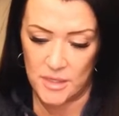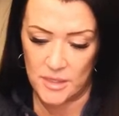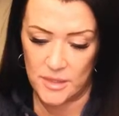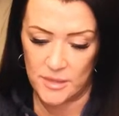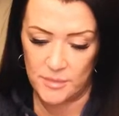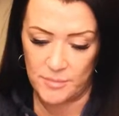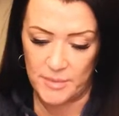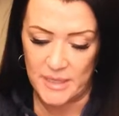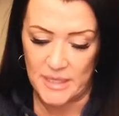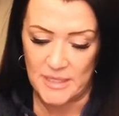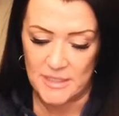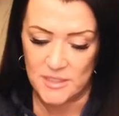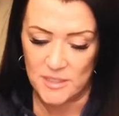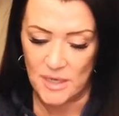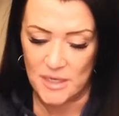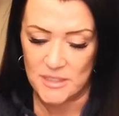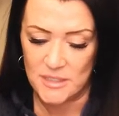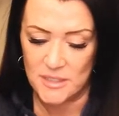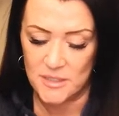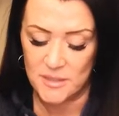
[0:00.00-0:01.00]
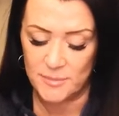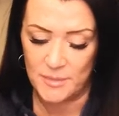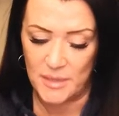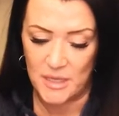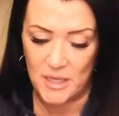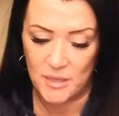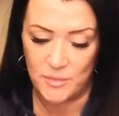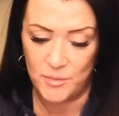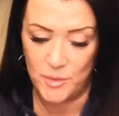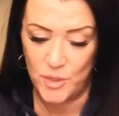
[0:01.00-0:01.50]
because there hasn't been
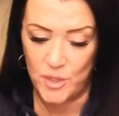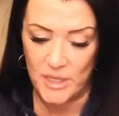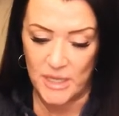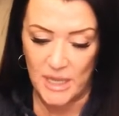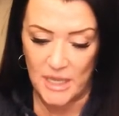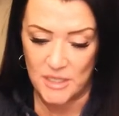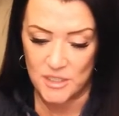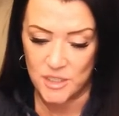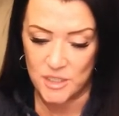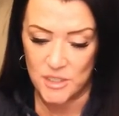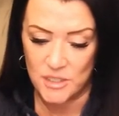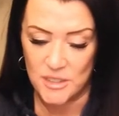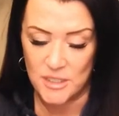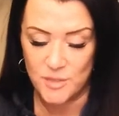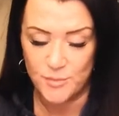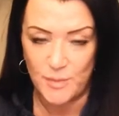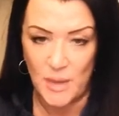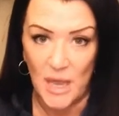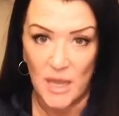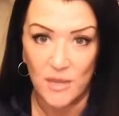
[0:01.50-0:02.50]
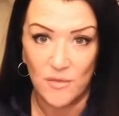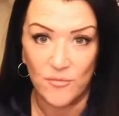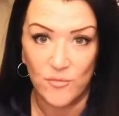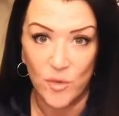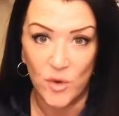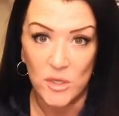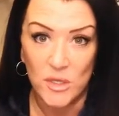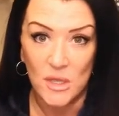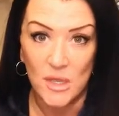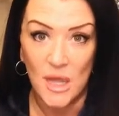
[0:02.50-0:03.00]
communication, this back and
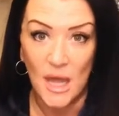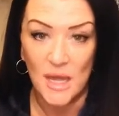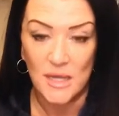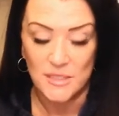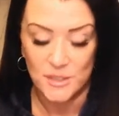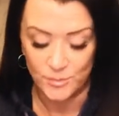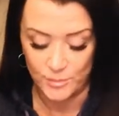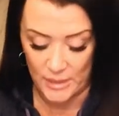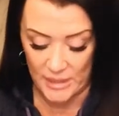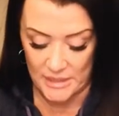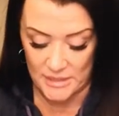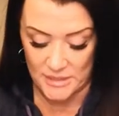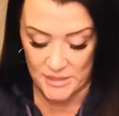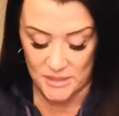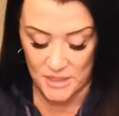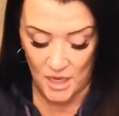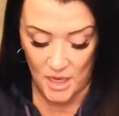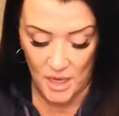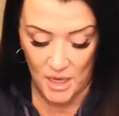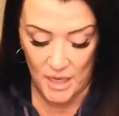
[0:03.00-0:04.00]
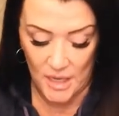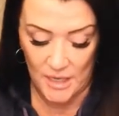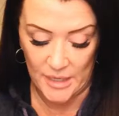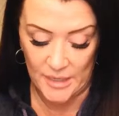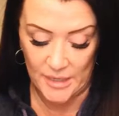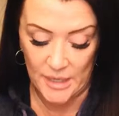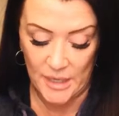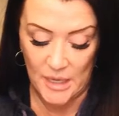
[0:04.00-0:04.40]
forth a lot is based on